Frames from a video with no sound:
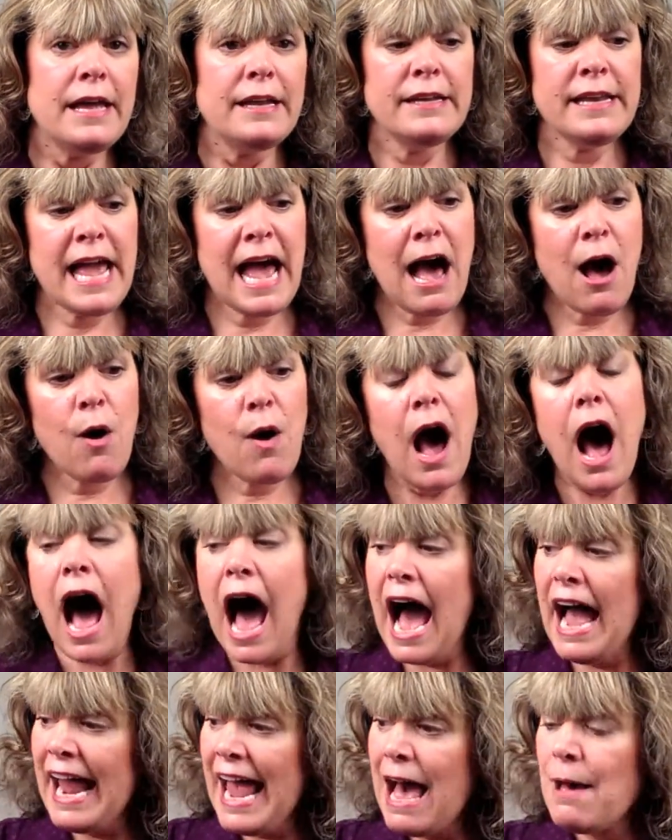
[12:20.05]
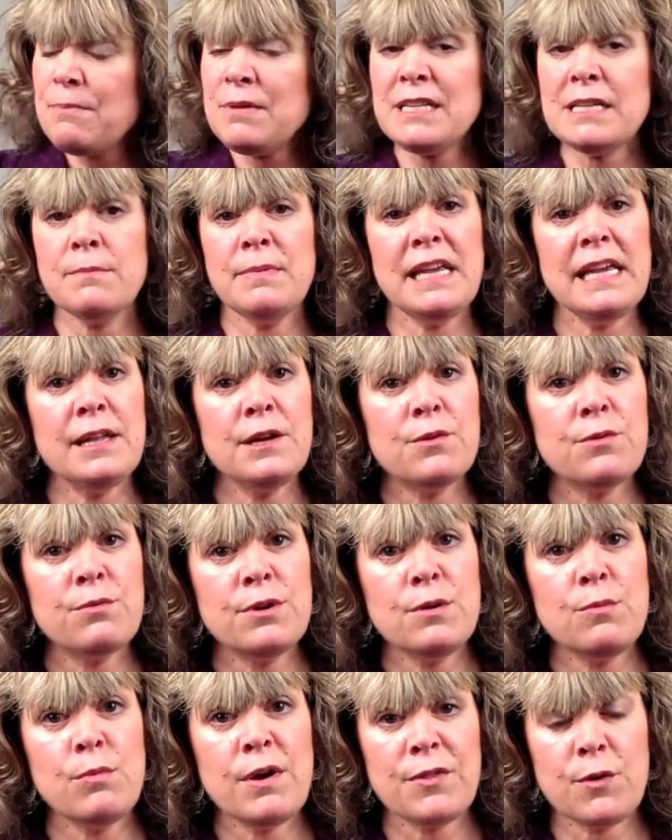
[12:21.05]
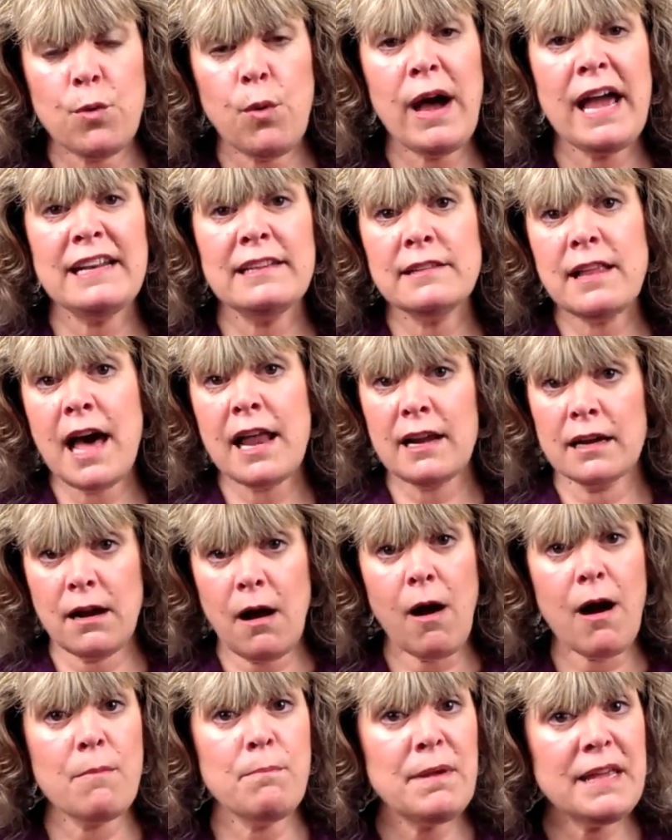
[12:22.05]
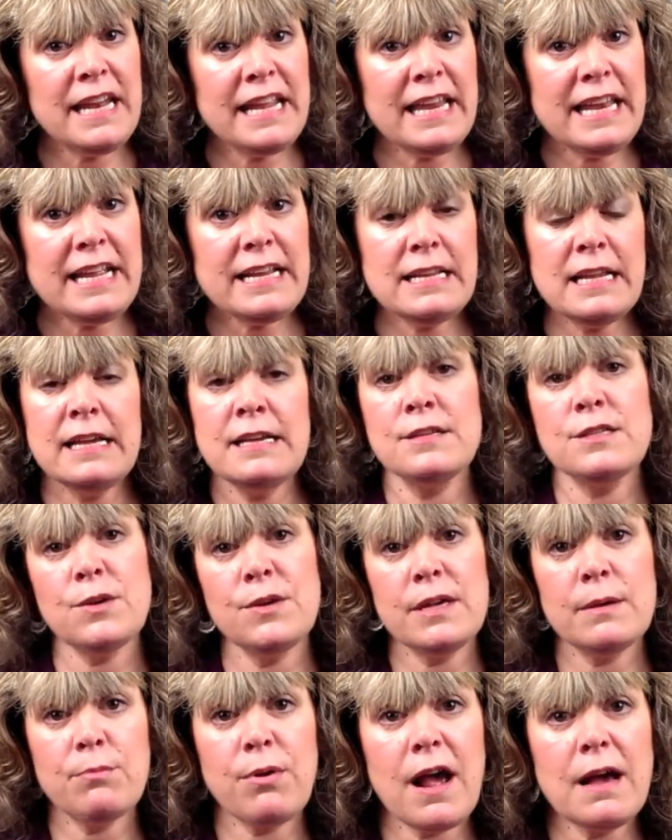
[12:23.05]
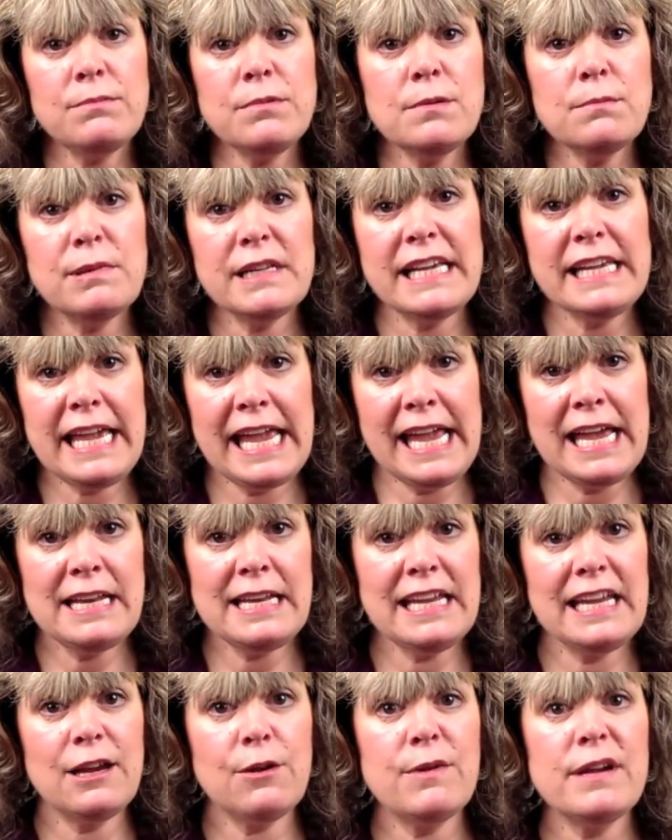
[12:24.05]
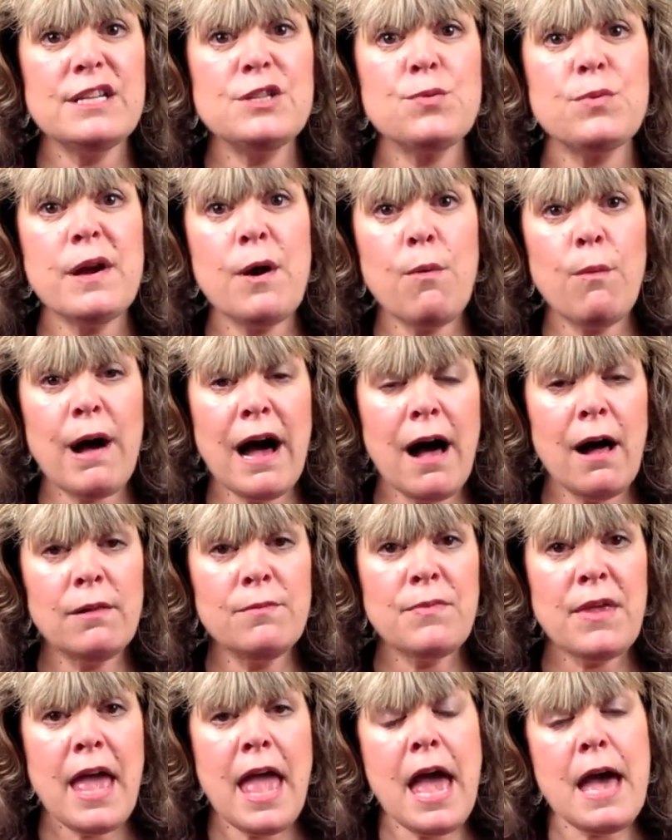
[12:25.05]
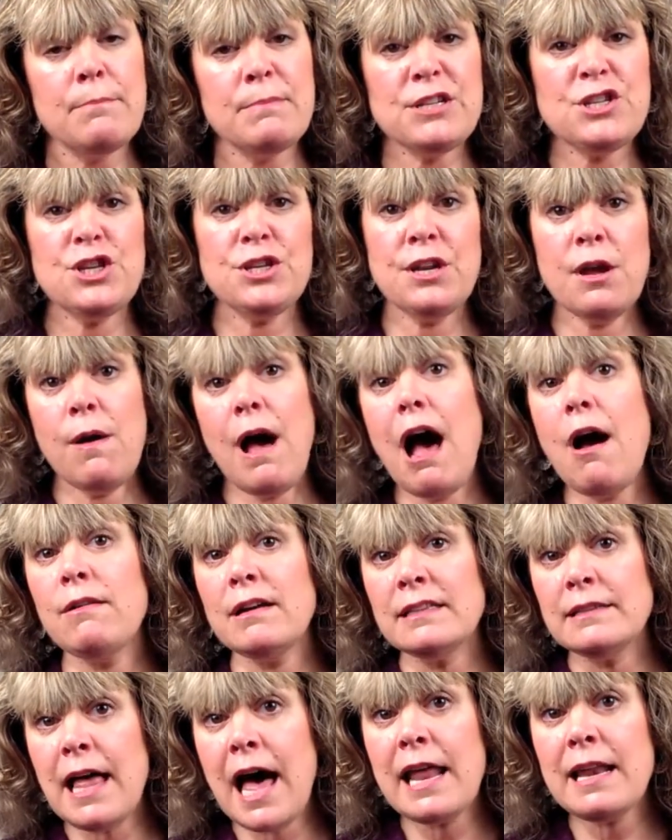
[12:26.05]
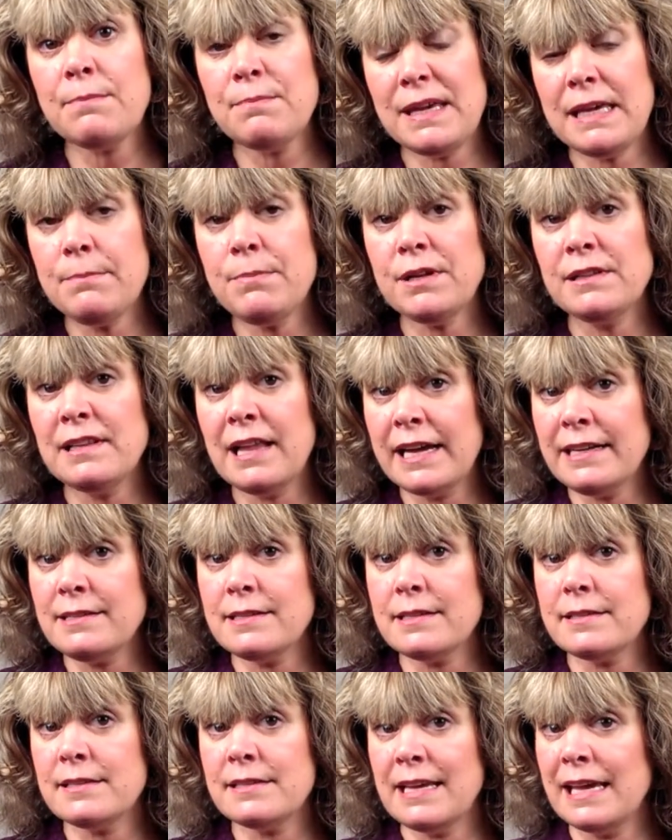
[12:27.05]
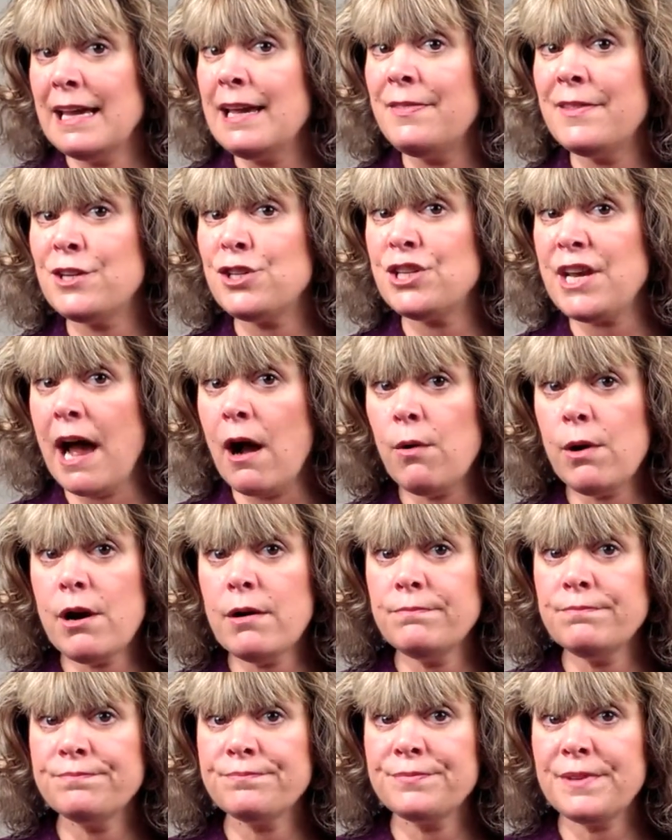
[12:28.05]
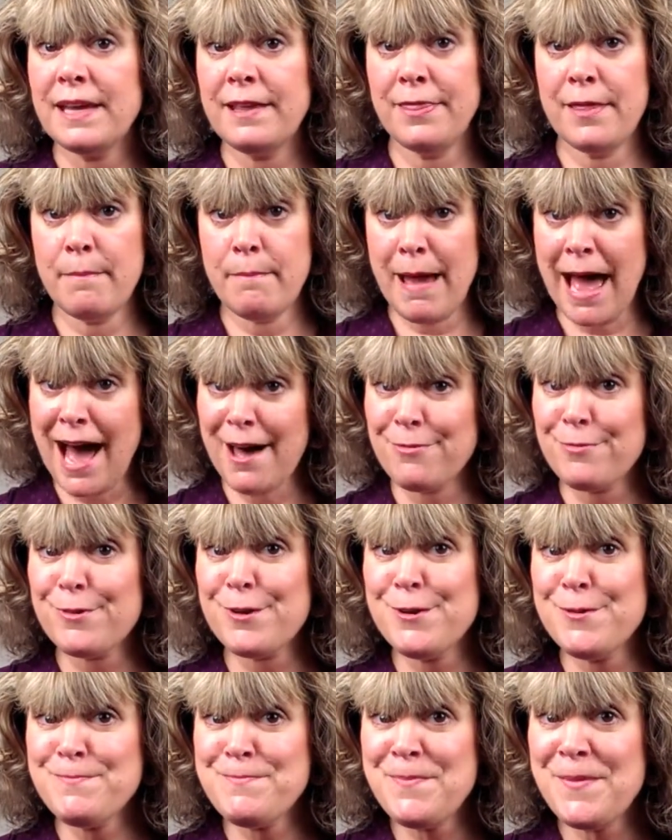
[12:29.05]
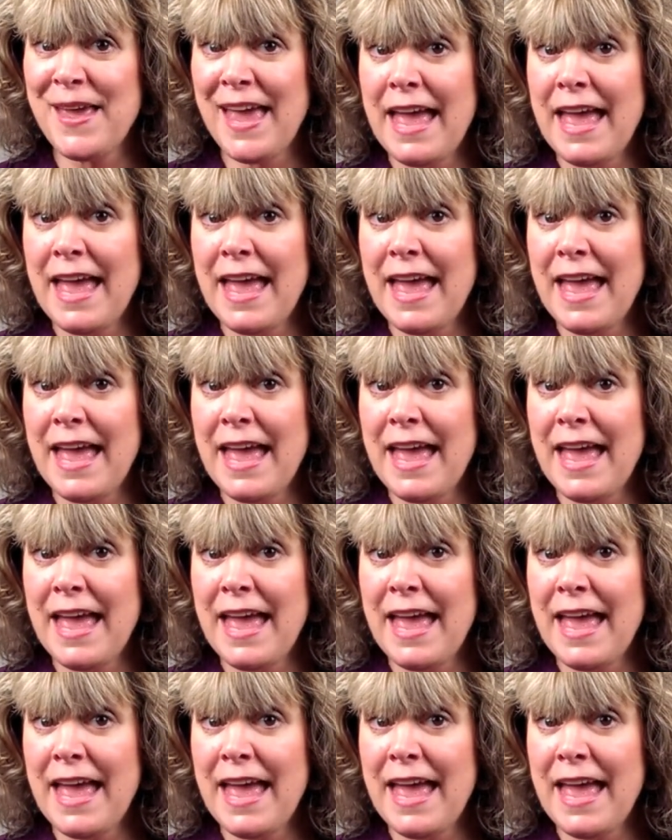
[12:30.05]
Now, I happen to be in a room with quite a lot of carpet in it, so you probably can't hear it real well. But you know how a lot of people like to sing in the shower, in the bathroom?